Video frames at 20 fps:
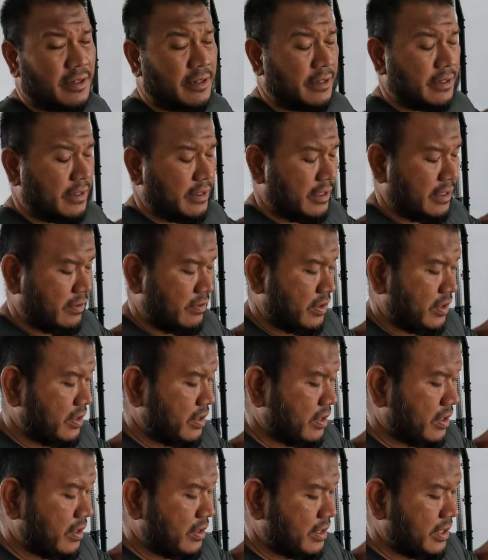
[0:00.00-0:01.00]
uh, what do
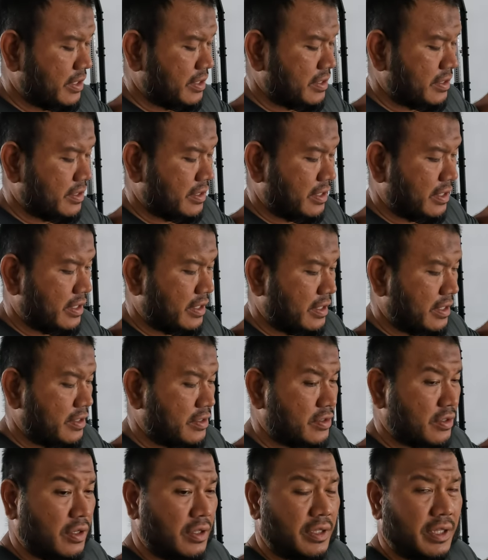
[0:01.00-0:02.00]
you call this uh,
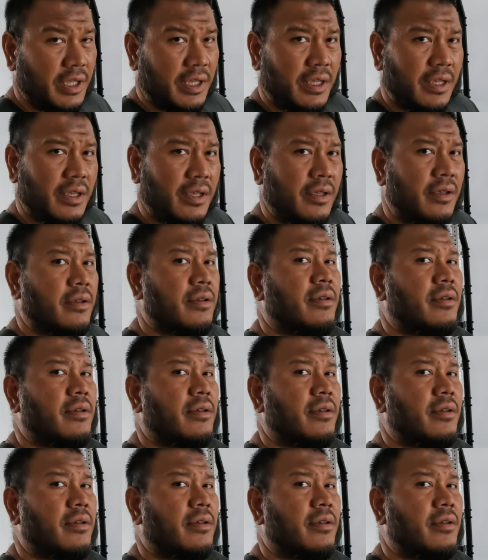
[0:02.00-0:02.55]
install the